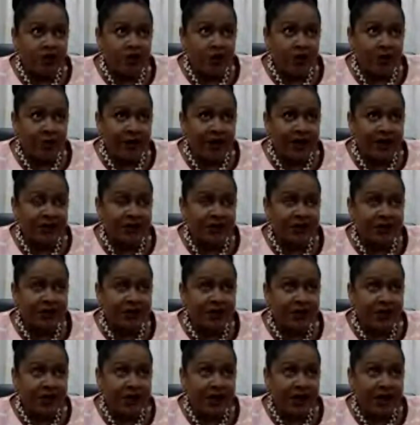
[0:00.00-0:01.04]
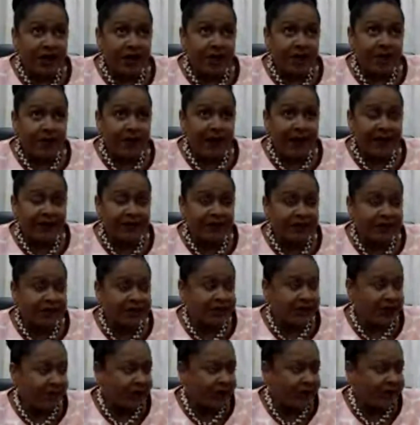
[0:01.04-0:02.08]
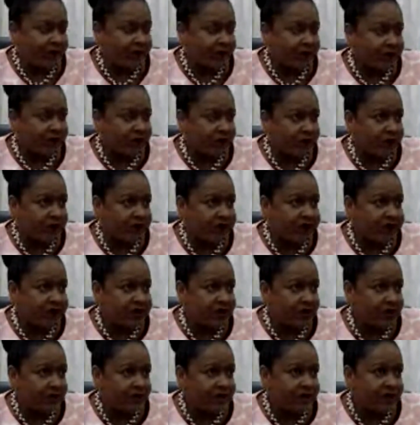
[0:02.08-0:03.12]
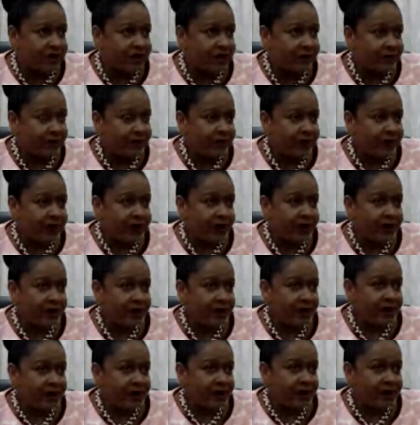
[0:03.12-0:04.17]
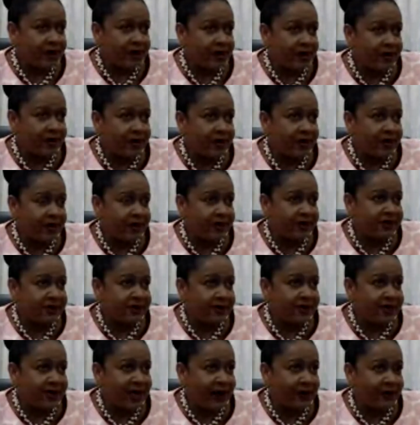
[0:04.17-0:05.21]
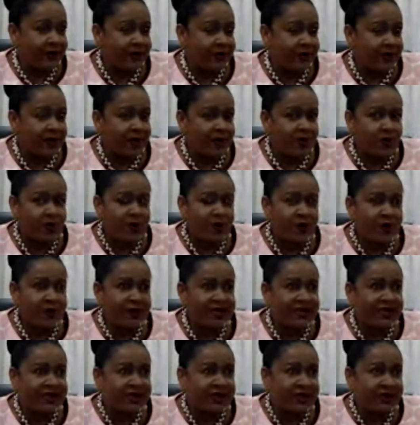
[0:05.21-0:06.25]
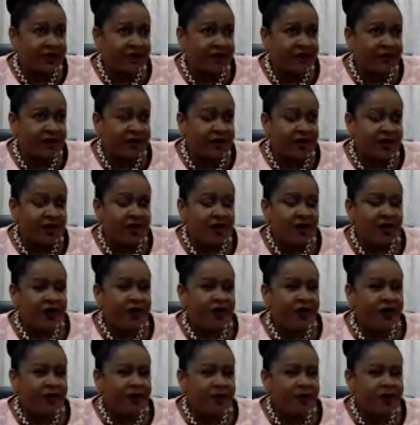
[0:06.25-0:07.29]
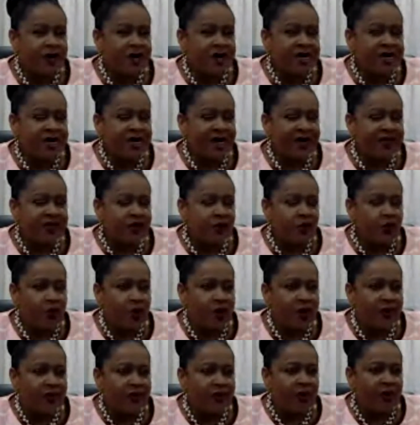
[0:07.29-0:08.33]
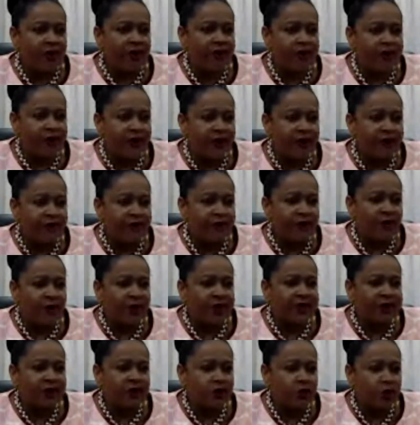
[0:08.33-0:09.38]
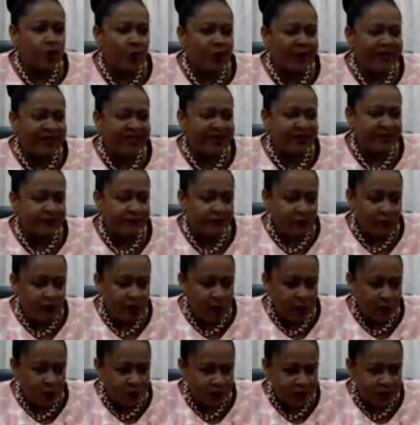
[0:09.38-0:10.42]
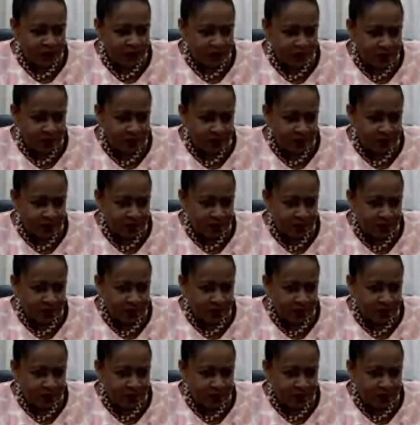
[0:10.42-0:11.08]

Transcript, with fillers: Thomas um, passed, some of us received in the Eastern Caribbean, we received three years worth of rainfall in 24 hours.